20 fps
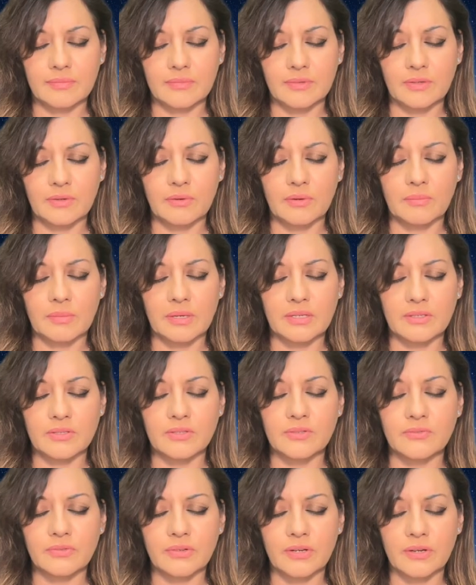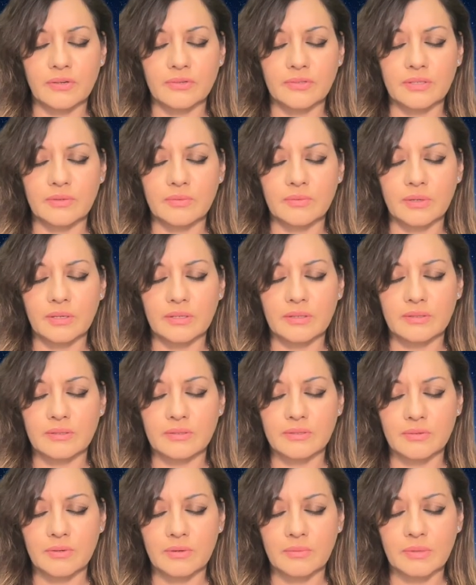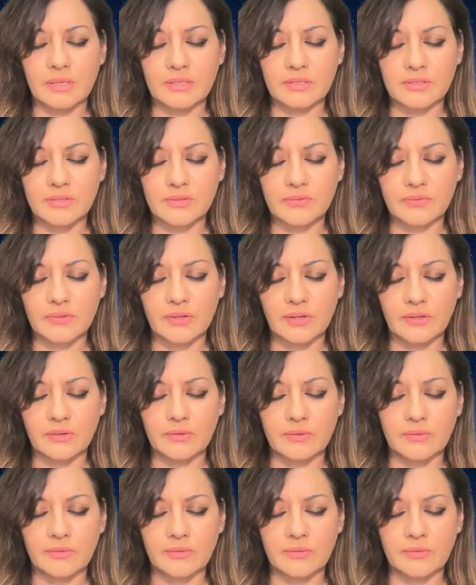You are meant to flow, dear ones. You are meant to flow.